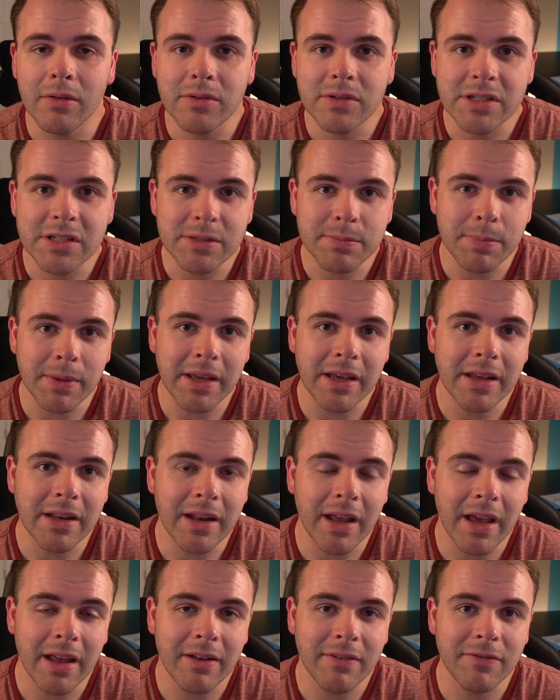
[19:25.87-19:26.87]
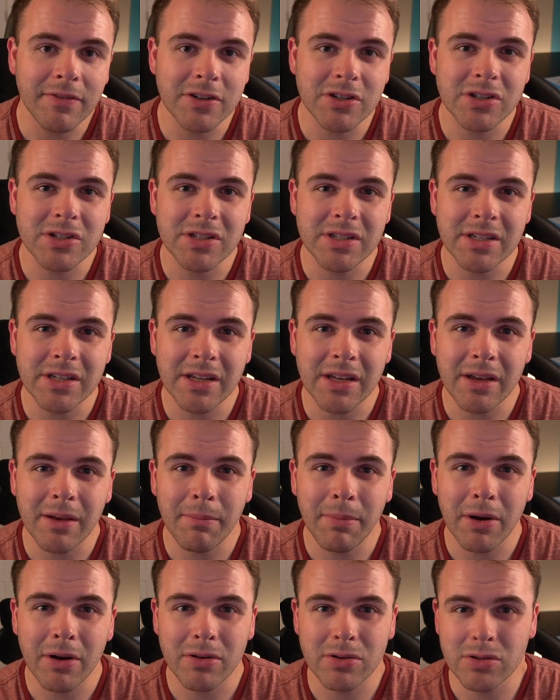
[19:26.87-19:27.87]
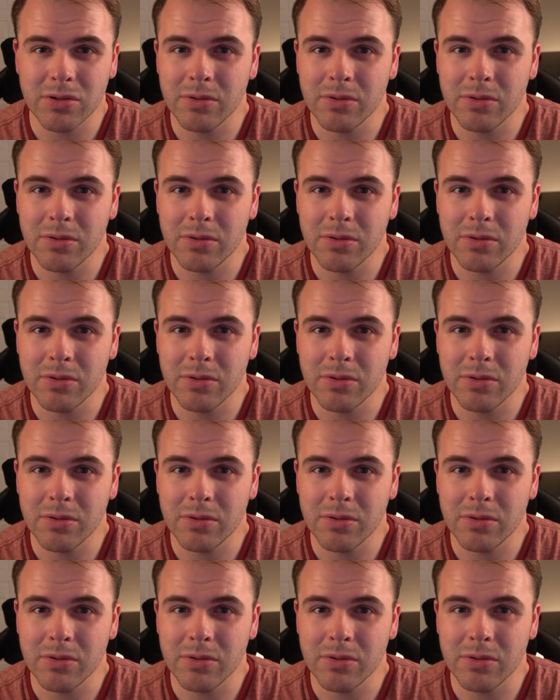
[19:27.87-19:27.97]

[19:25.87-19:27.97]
speed and efficiency compared